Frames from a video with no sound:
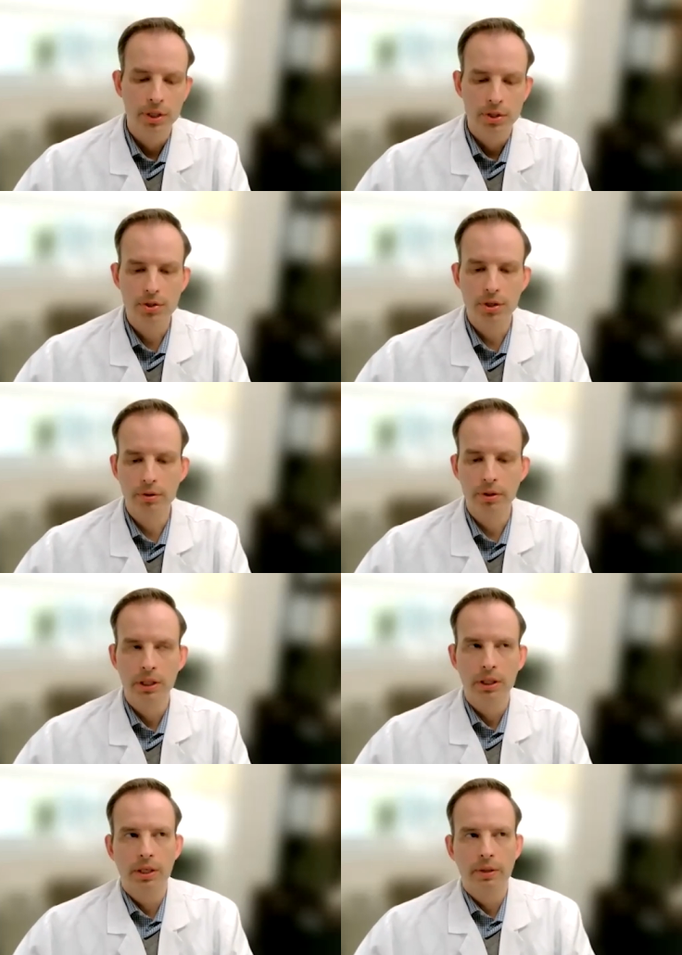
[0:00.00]
So
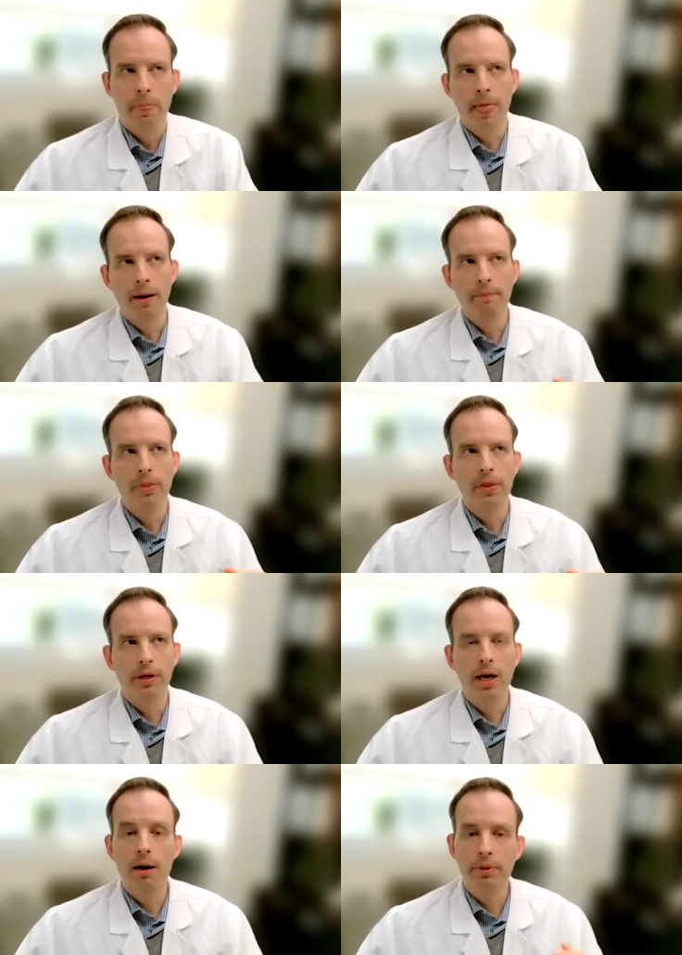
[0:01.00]
the
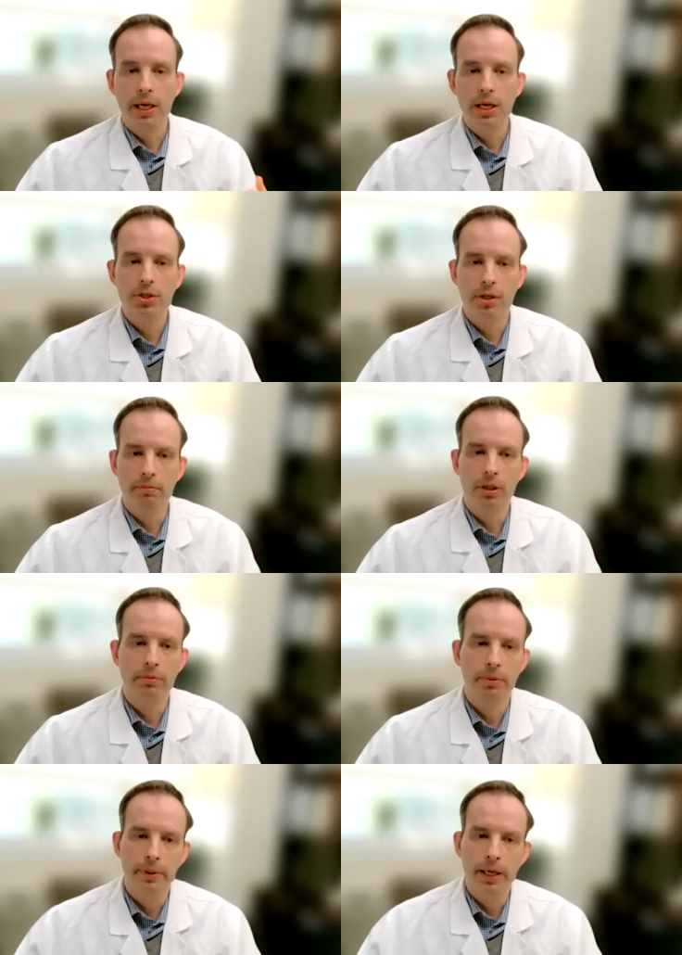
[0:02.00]
complication in
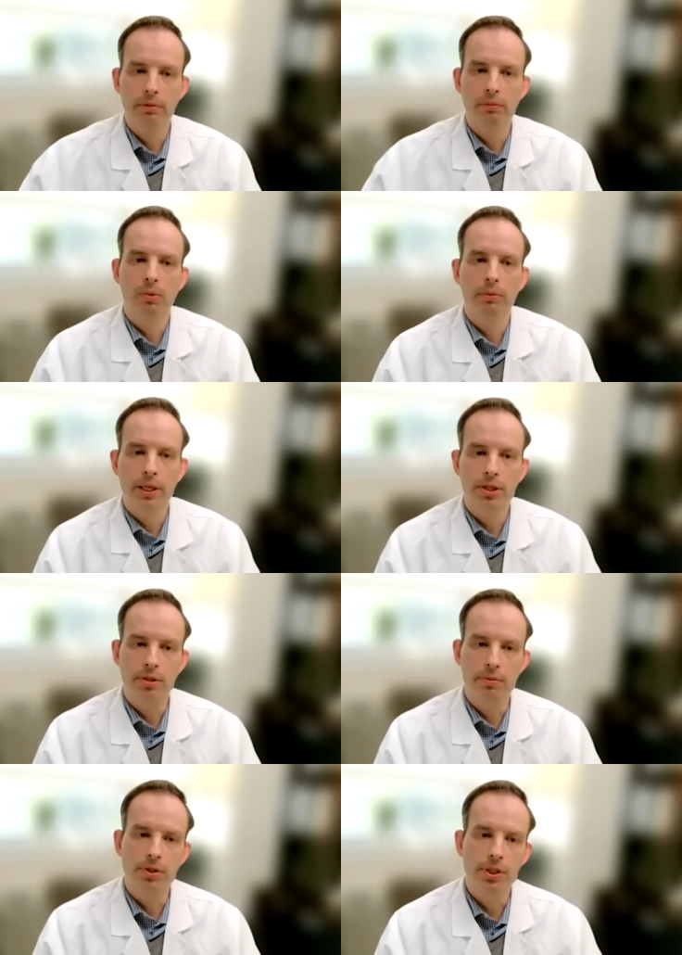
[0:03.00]
multiple myeloma when
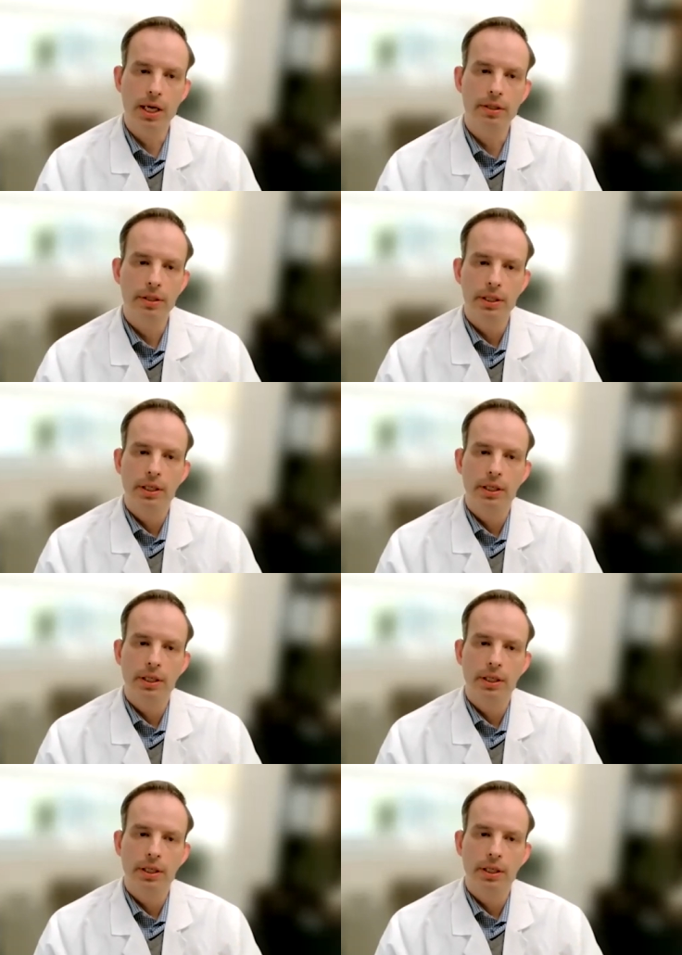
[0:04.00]
patients present